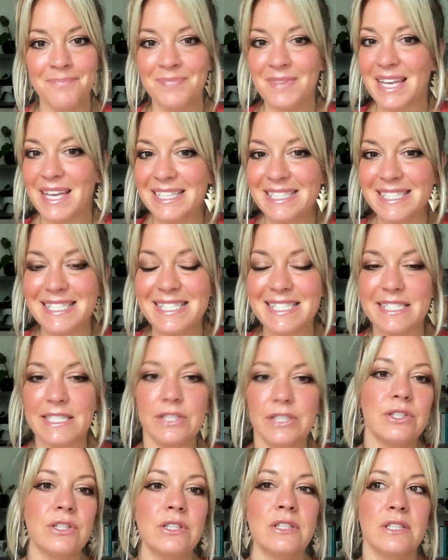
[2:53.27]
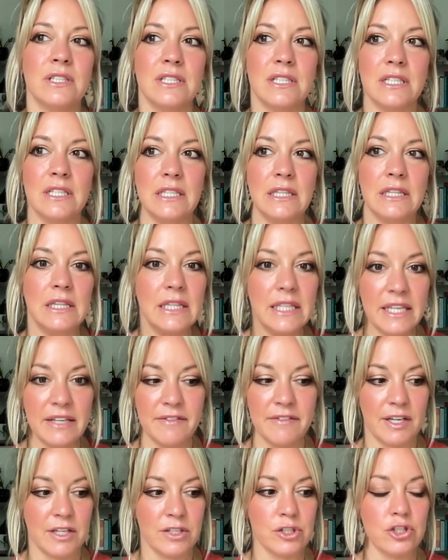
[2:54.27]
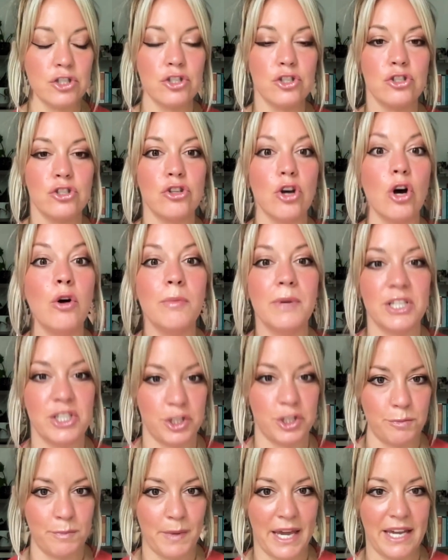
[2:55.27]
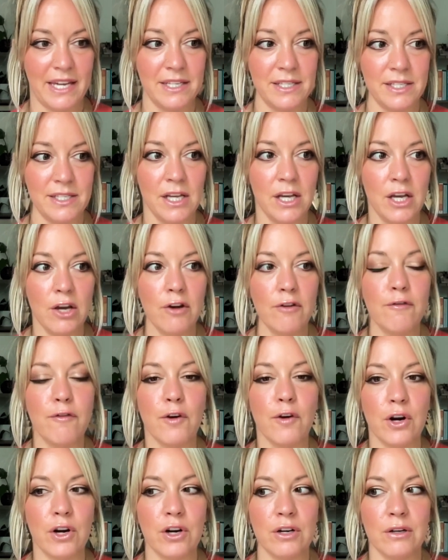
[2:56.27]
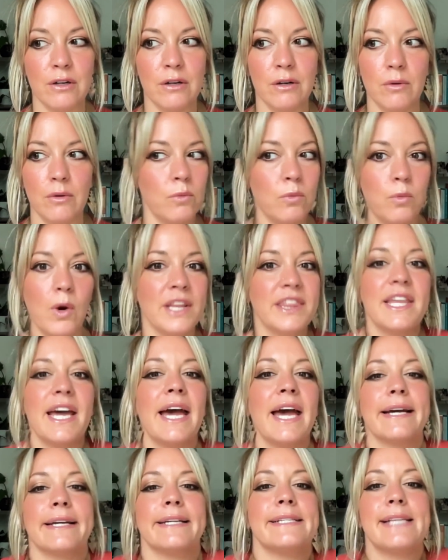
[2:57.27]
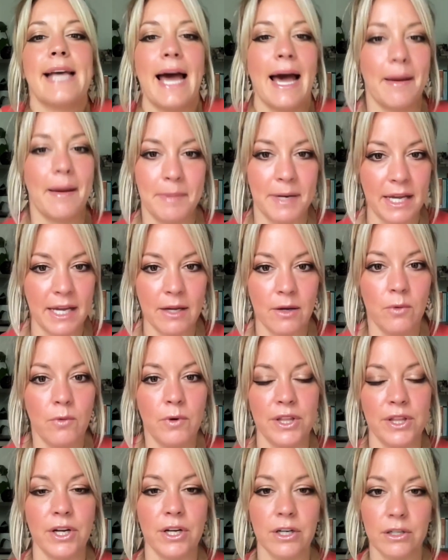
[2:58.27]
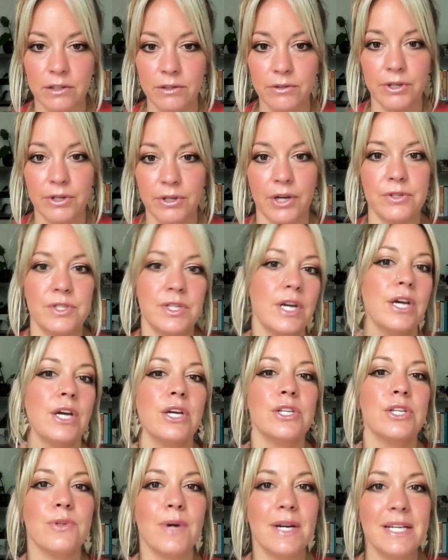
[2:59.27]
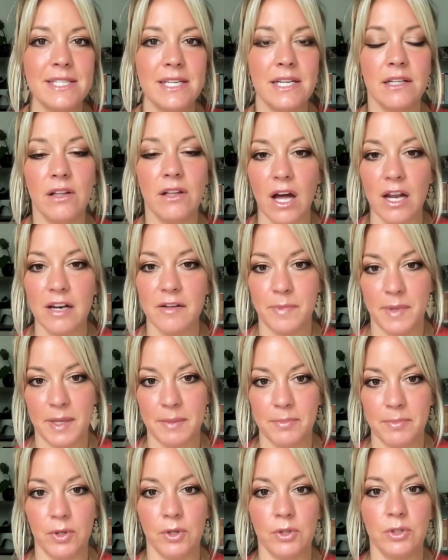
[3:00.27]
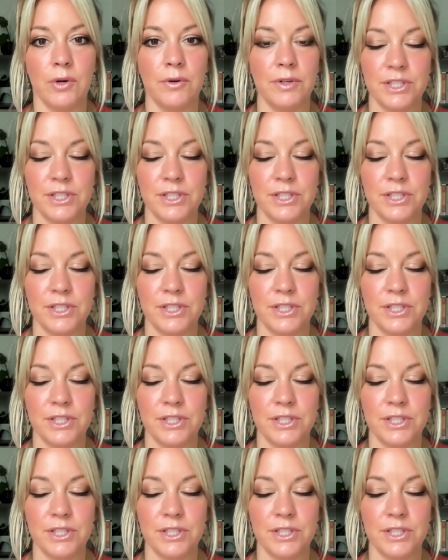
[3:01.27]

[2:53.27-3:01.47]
it's still leaving so much space for what the heck is happening with our glucose. So I see a lot of people going